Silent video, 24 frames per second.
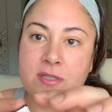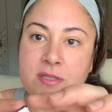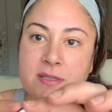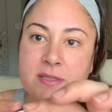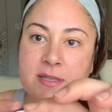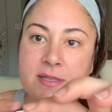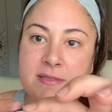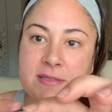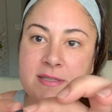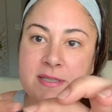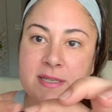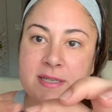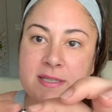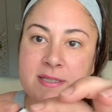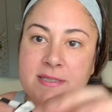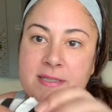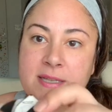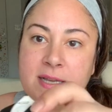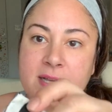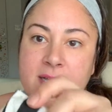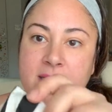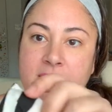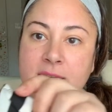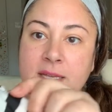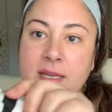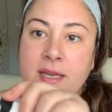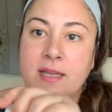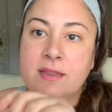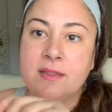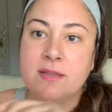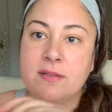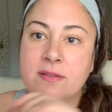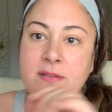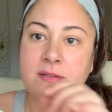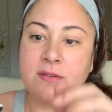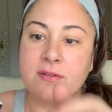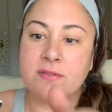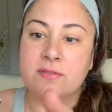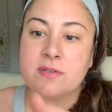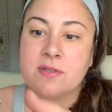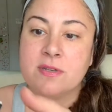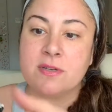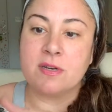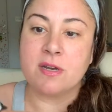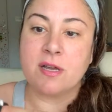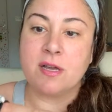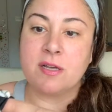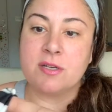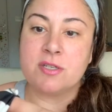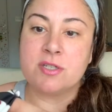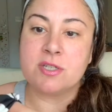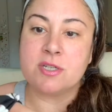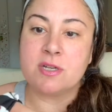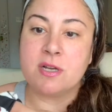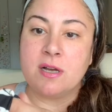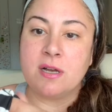That's the inside, and then there's a notch